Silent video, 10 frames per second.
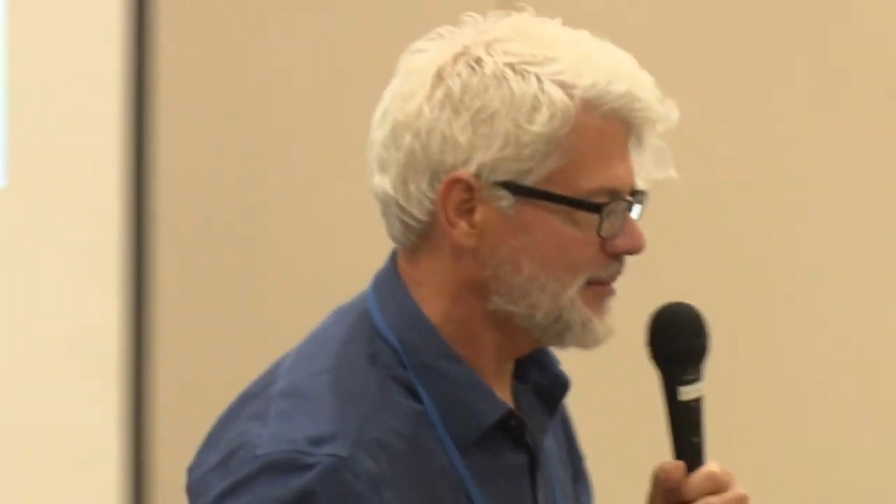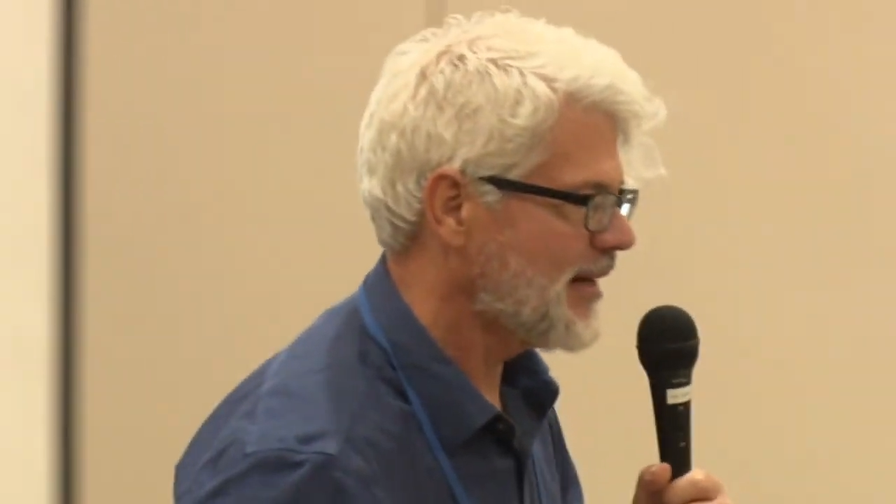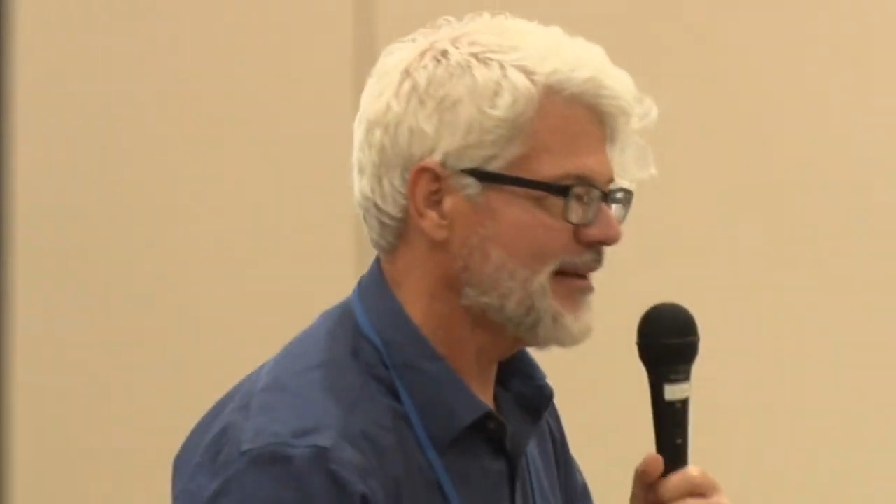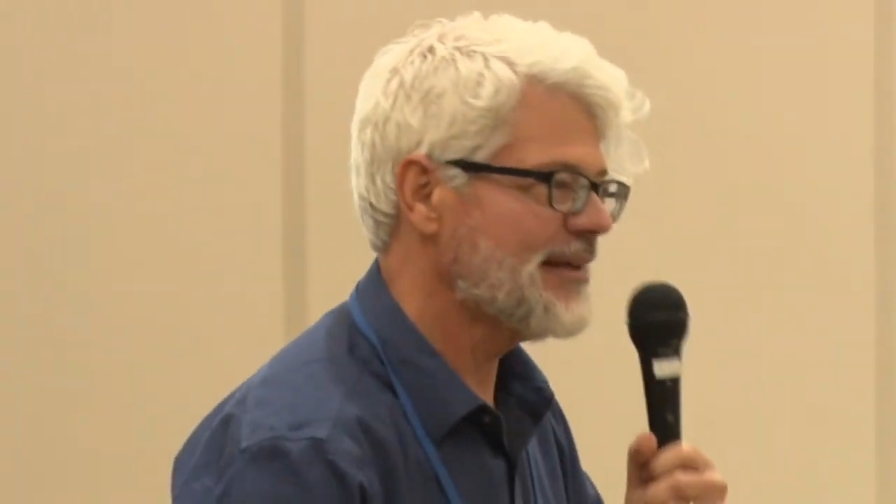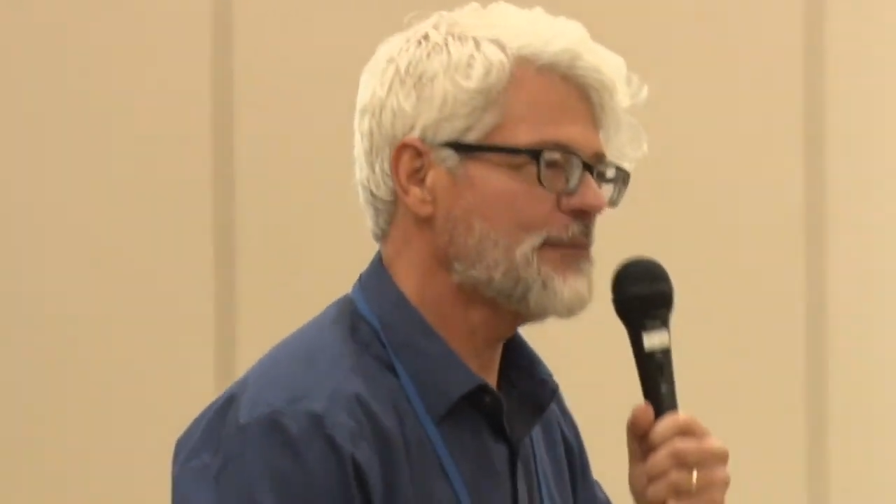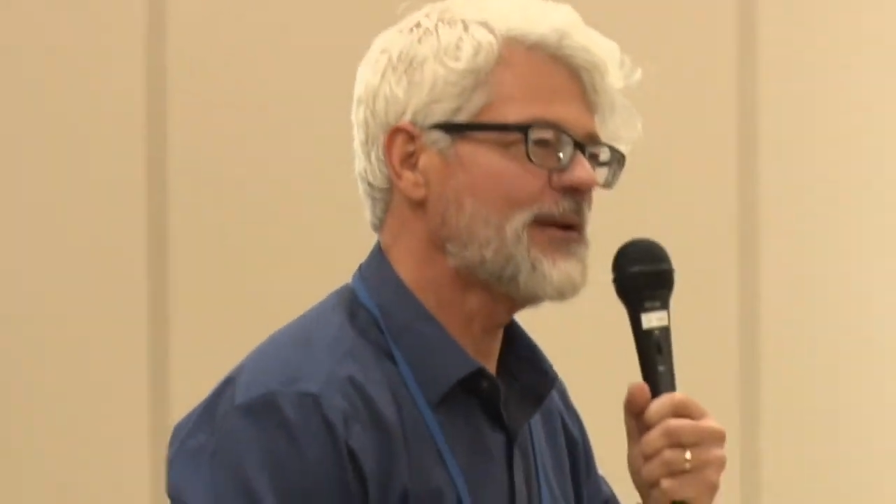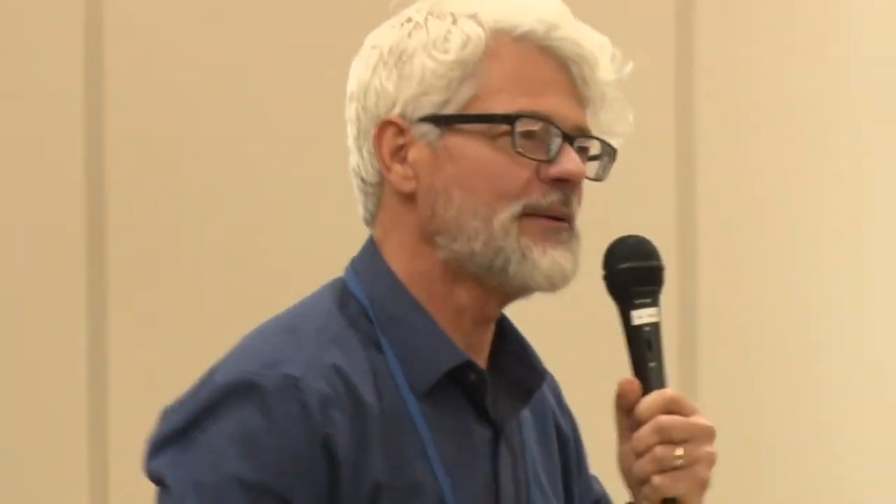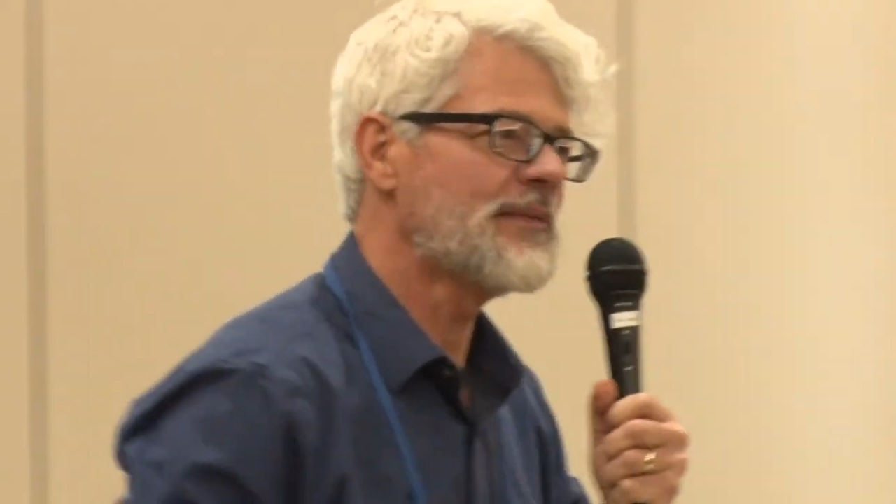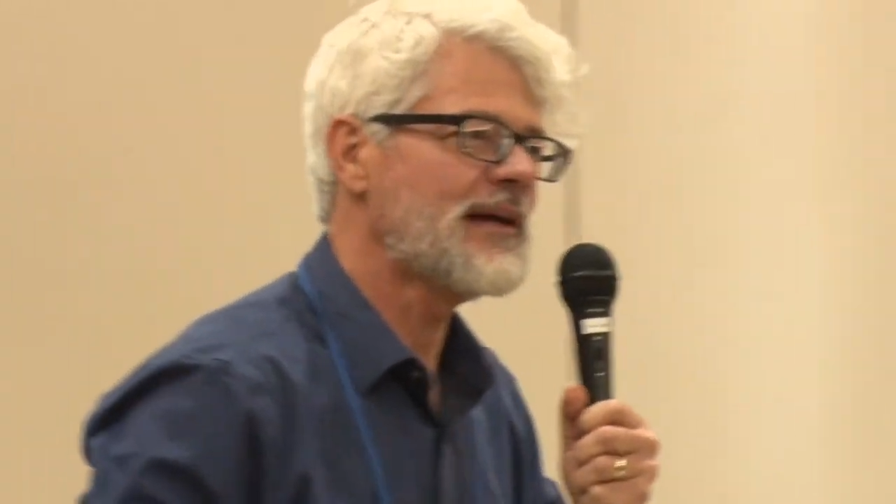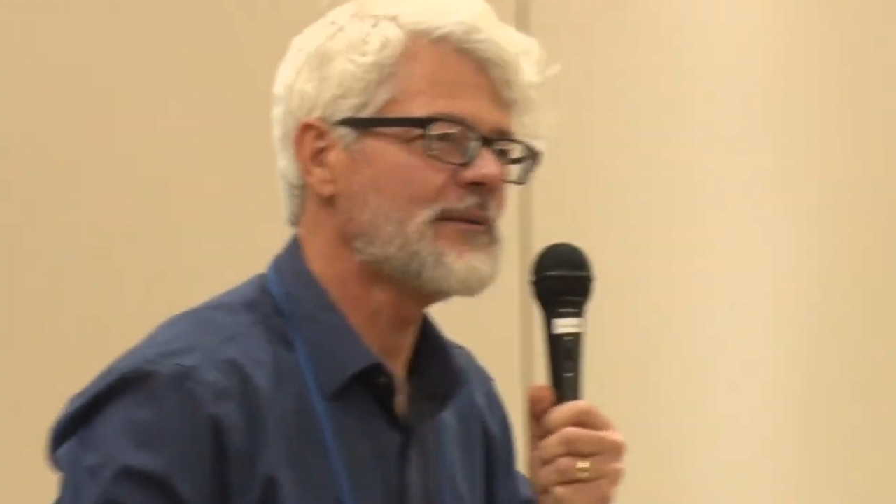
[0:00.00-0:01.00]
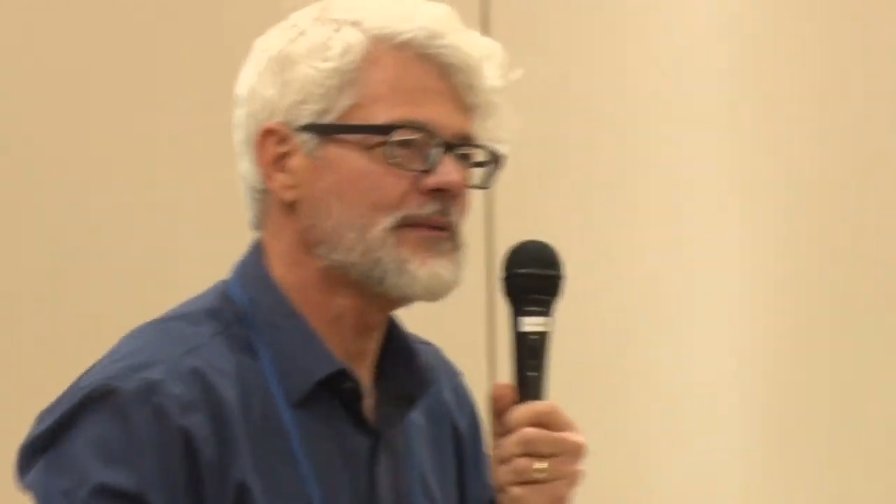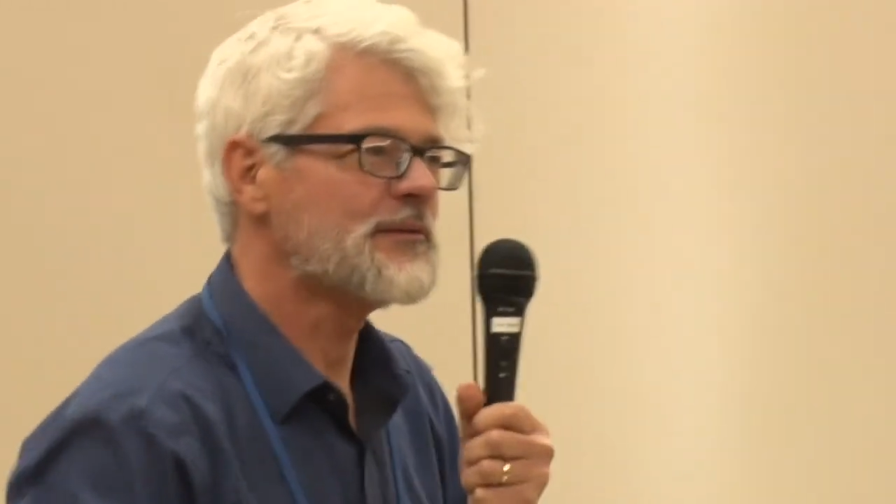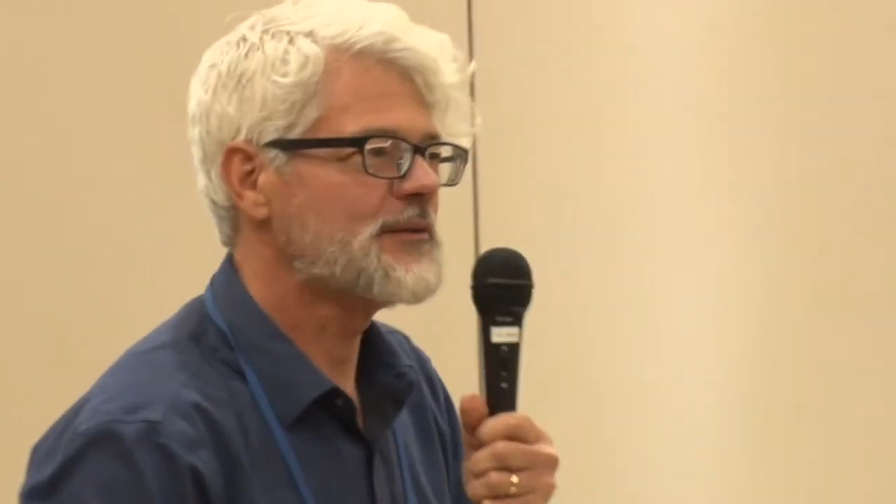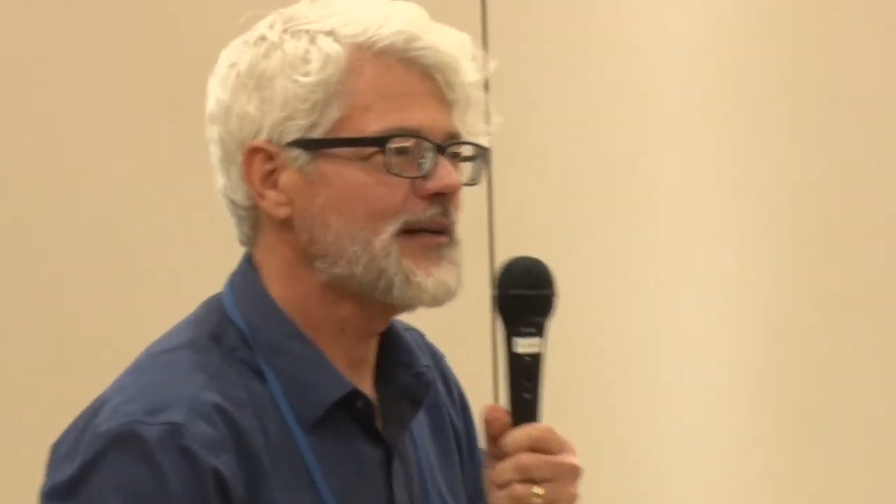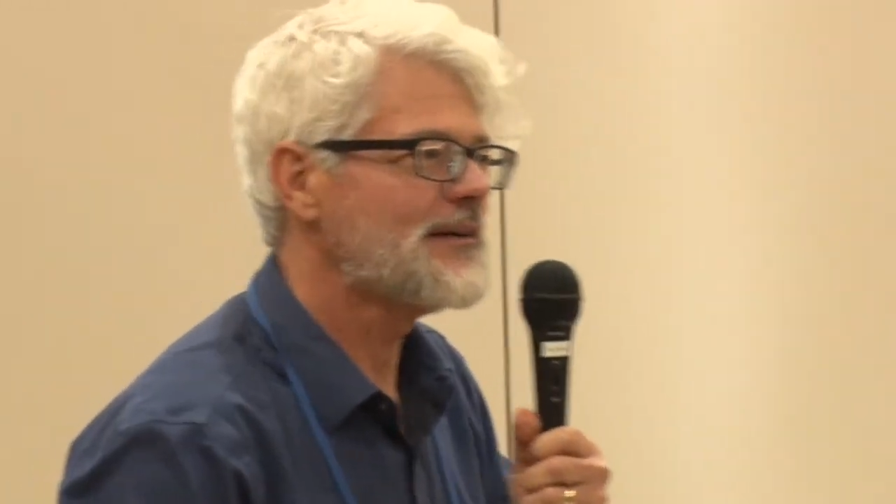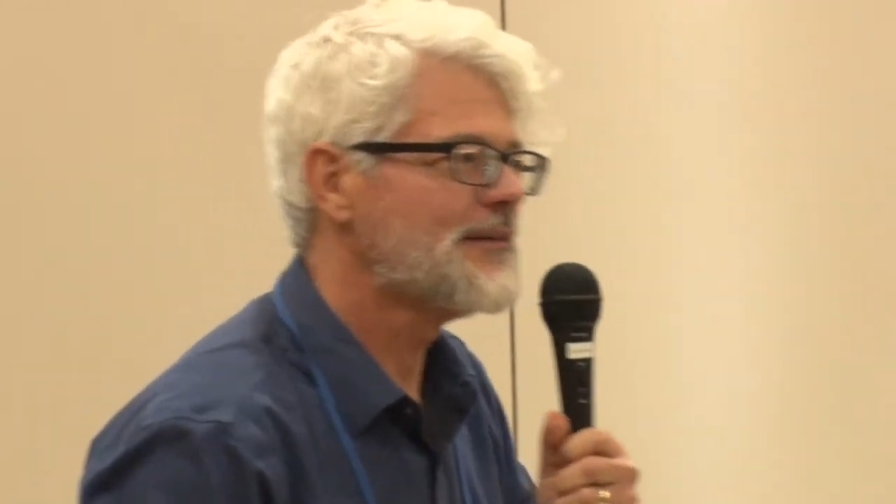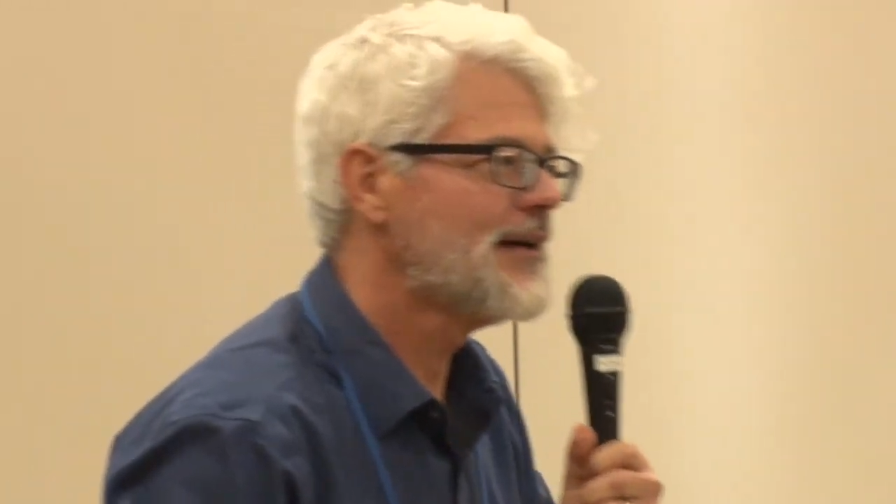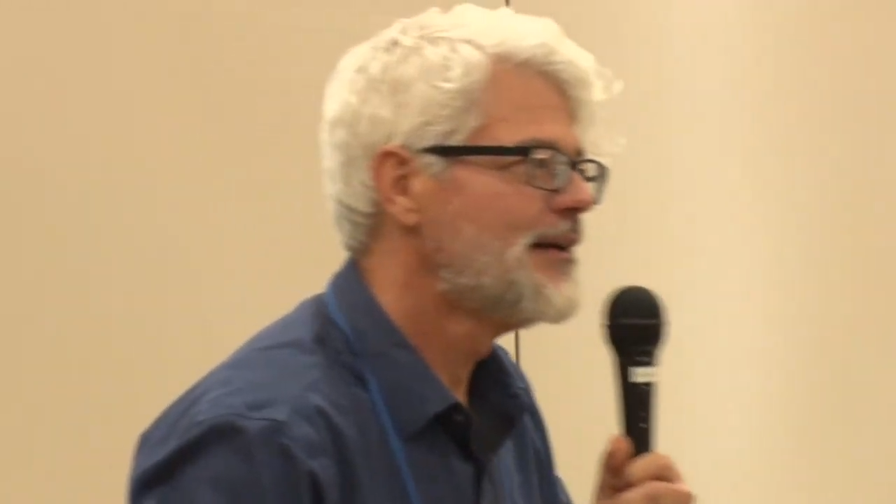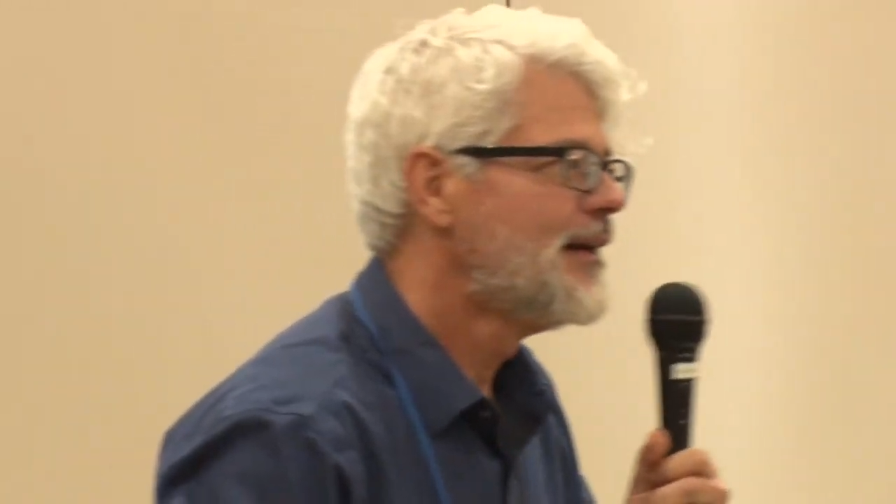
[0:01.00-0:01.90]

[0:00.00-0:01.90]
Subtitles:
but I can get away with that with this crowd, right?